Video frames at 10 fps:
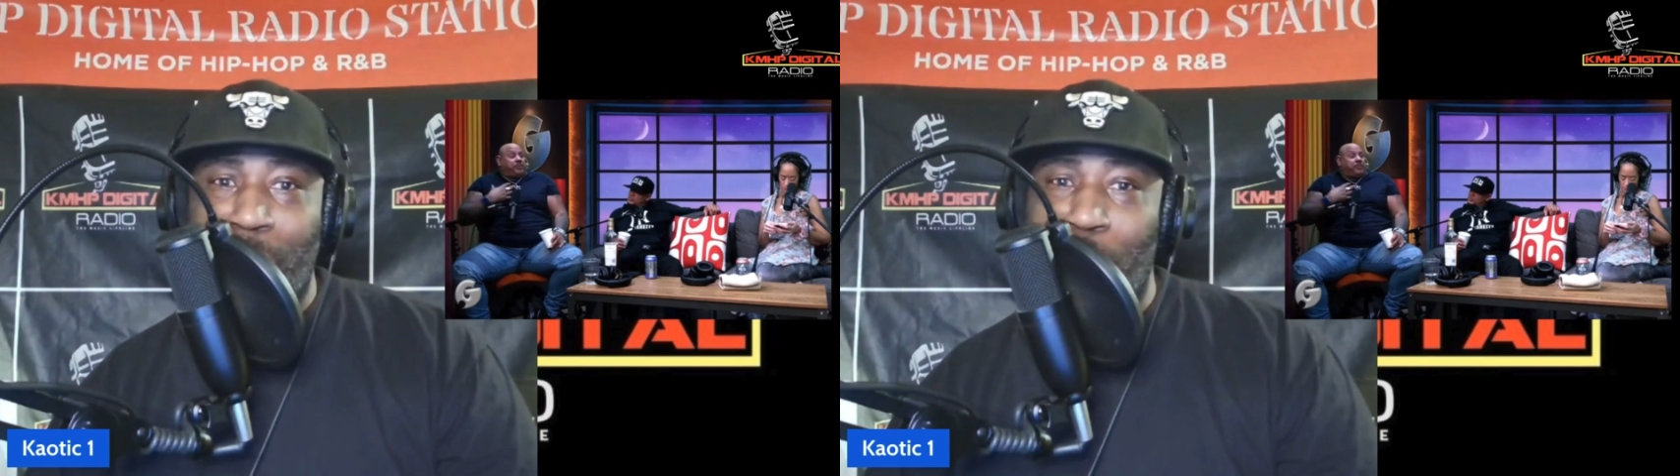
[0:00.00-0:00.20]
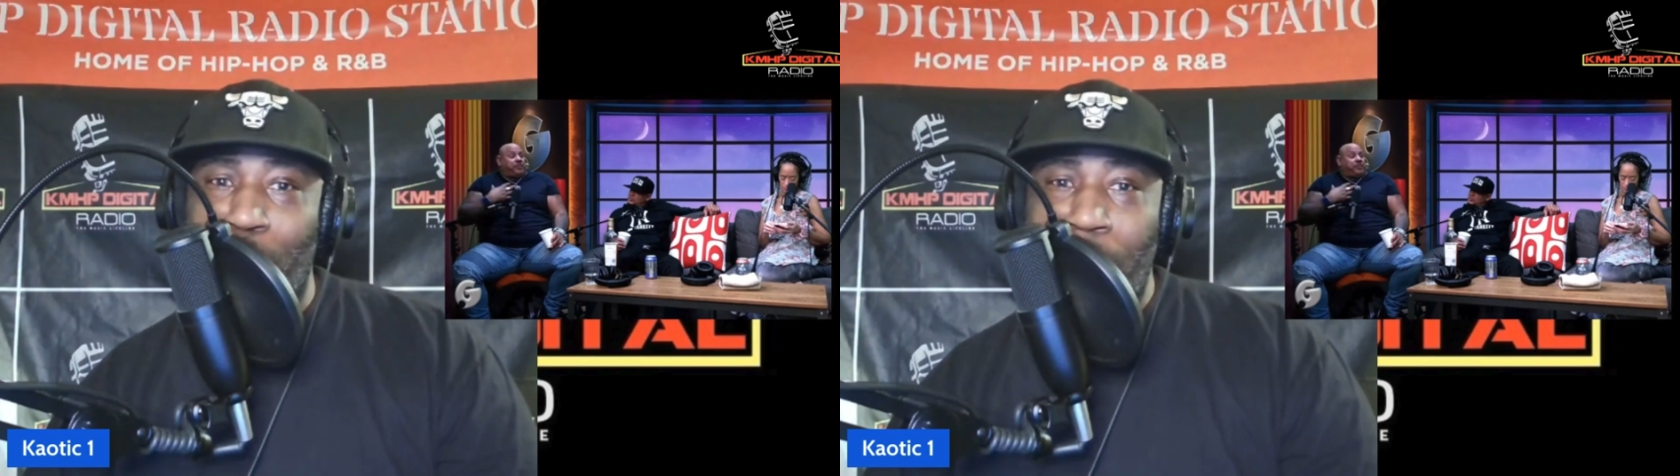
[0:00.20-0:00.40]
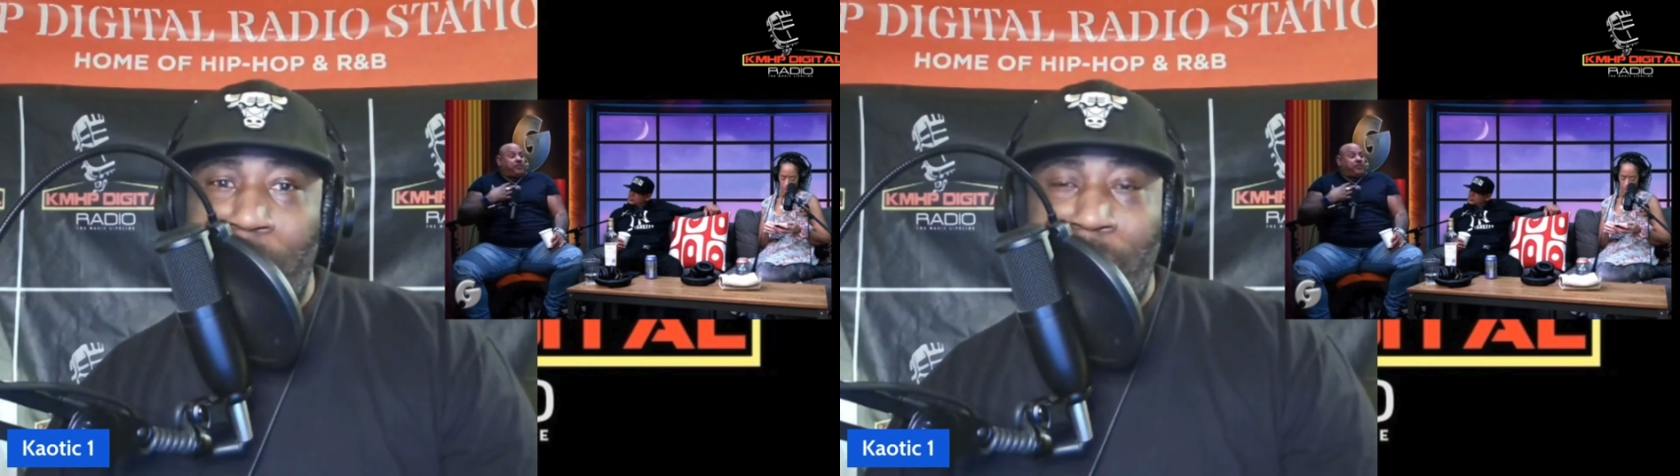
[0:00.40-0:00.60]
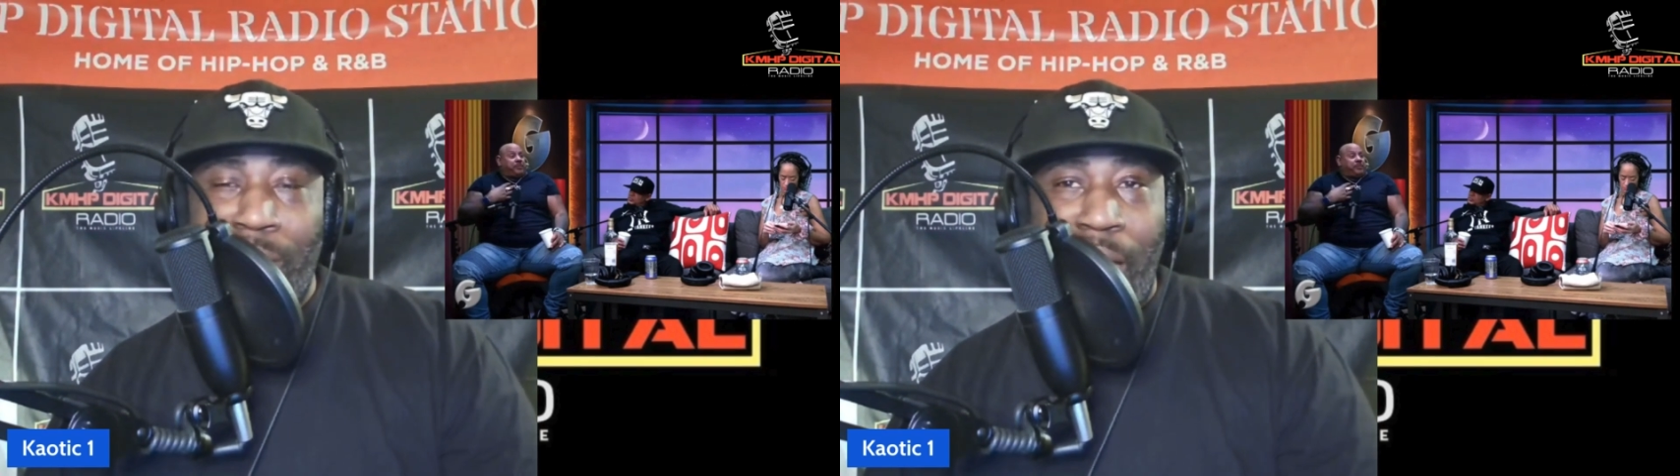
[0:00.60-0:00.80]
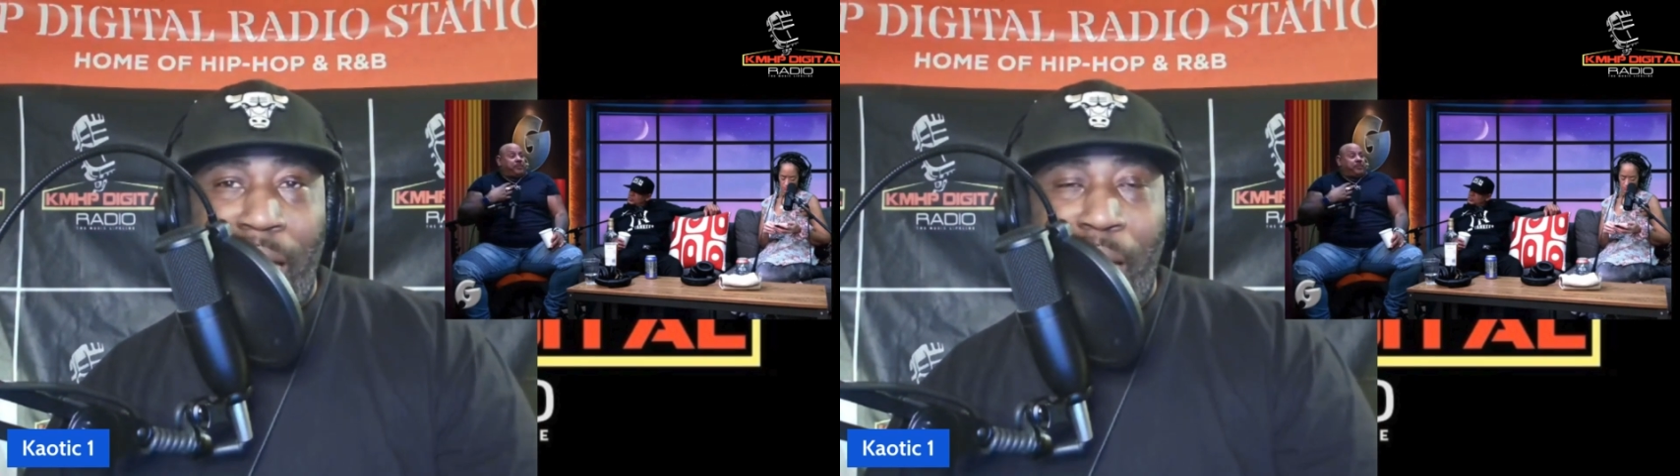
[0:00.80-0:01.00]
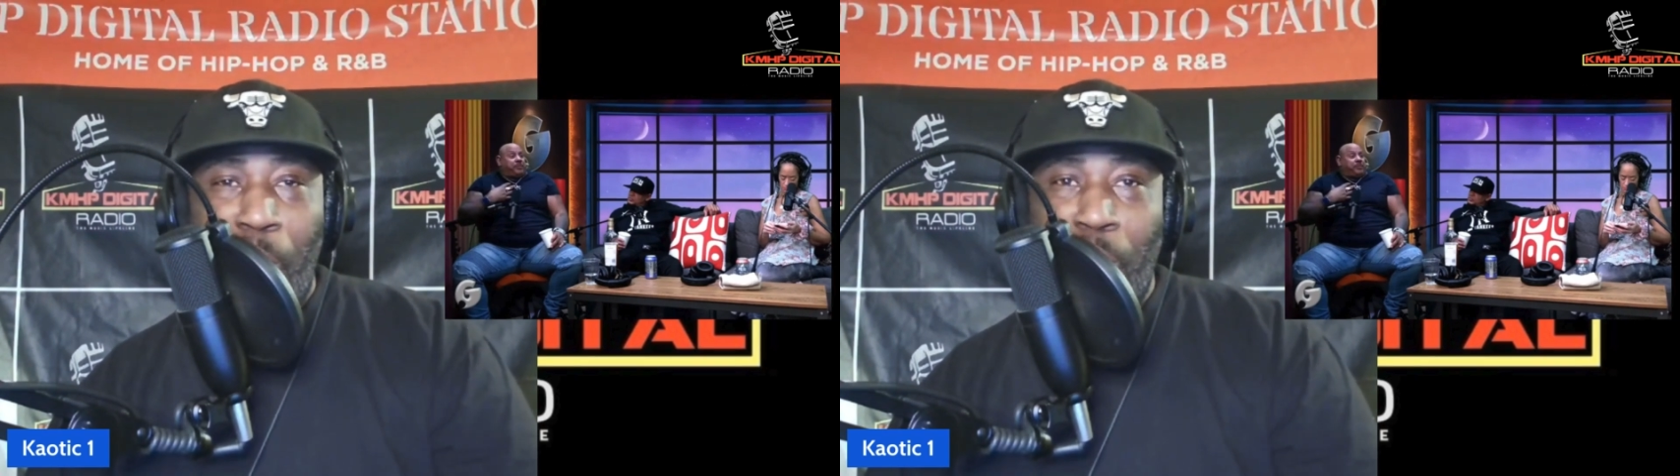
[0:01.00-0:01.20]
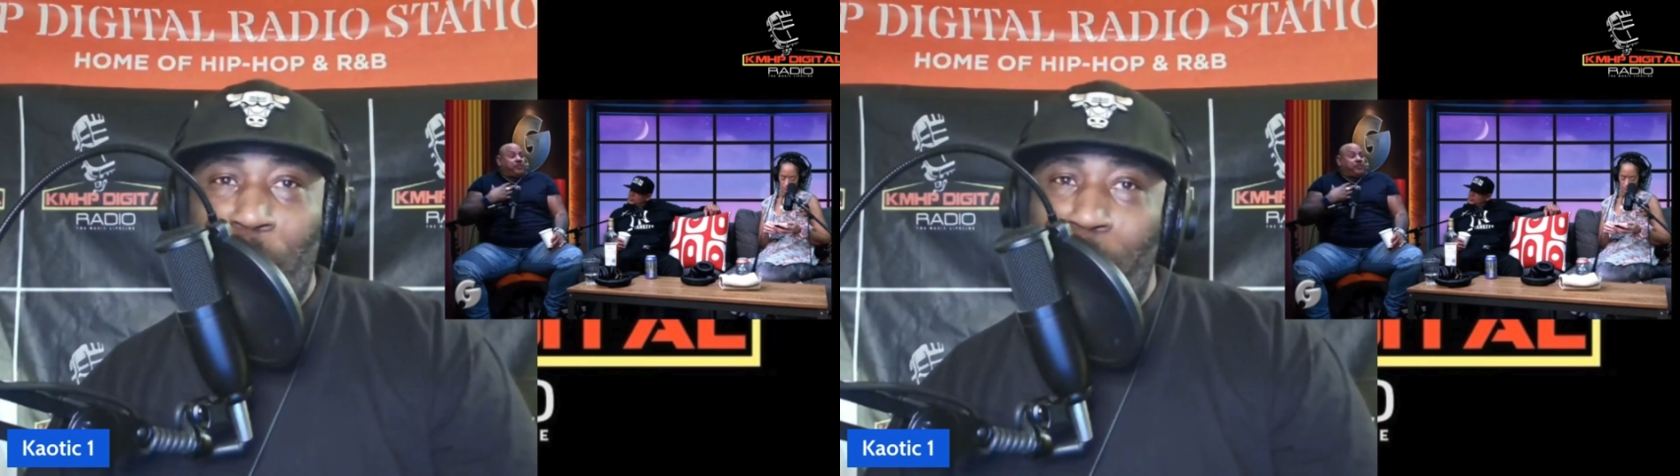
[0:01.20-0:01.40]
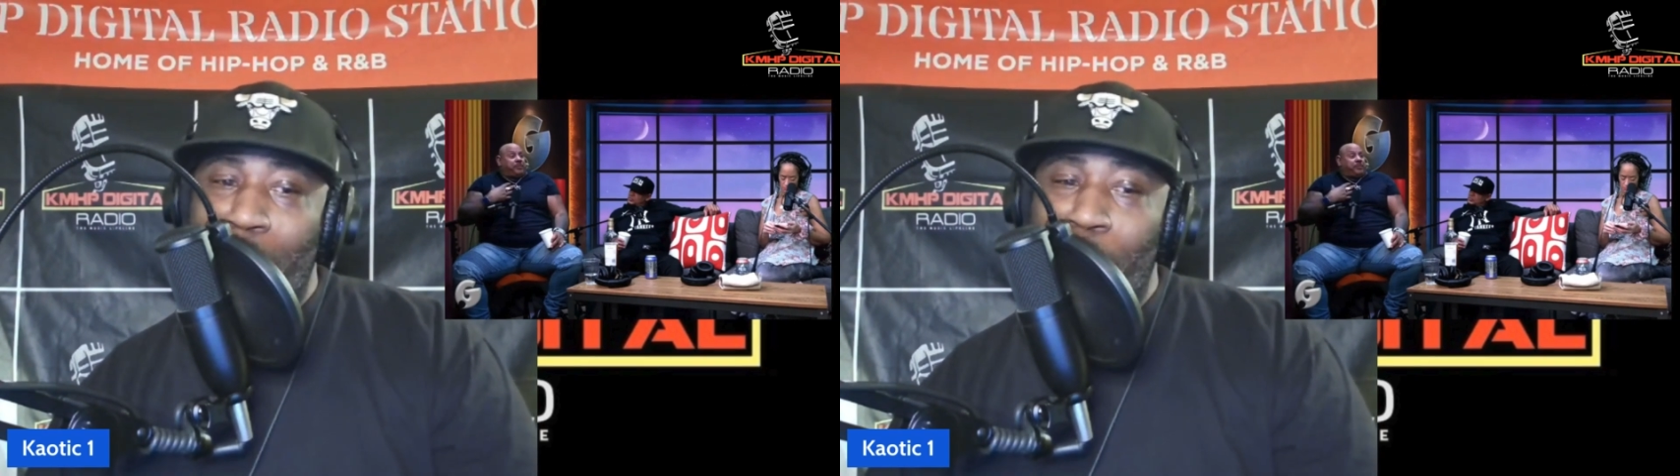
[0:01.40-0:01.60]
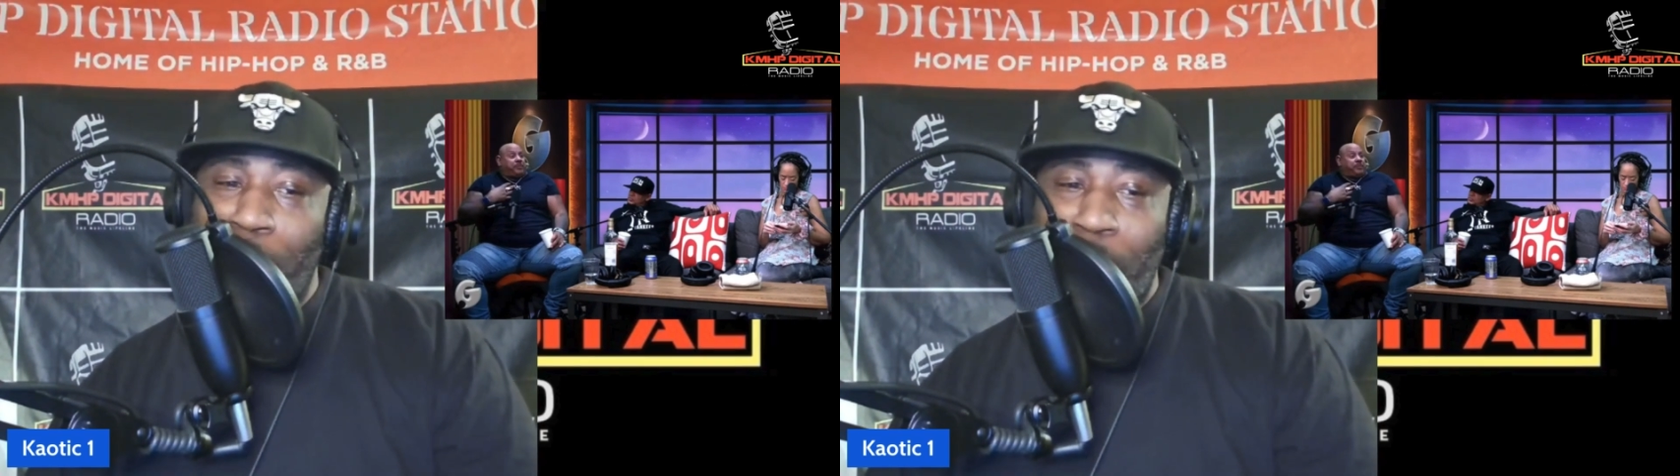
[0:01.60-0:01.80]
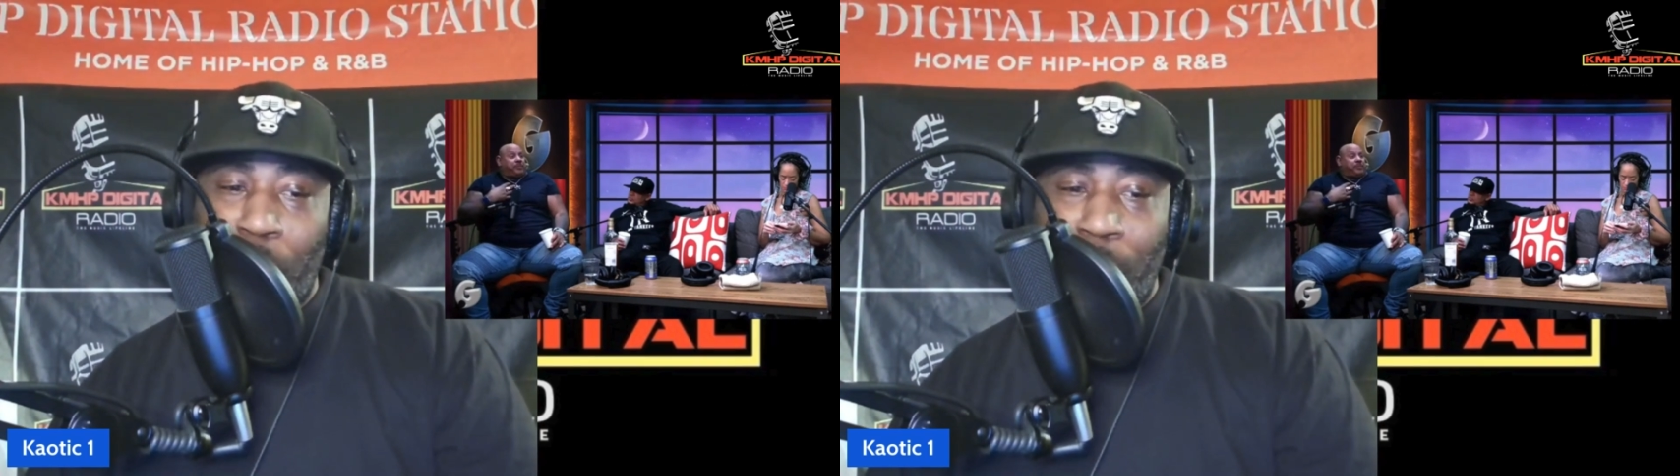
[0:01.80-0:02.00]
So I don't know what
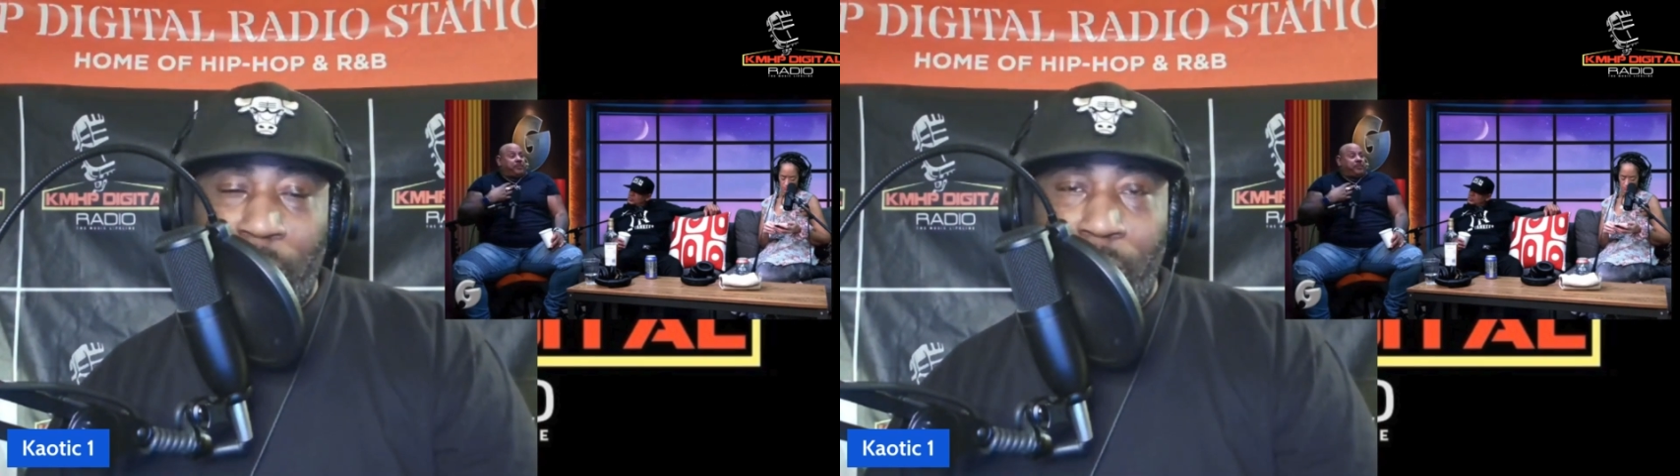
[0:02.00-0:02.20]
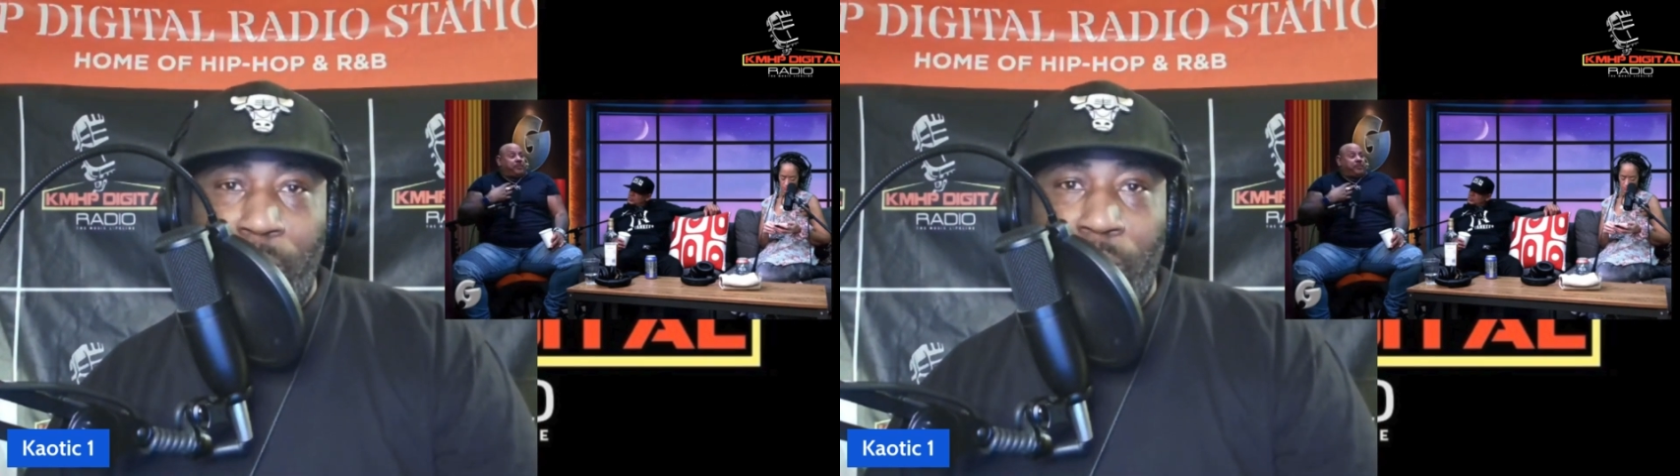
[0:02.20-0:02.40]
homie tripping on.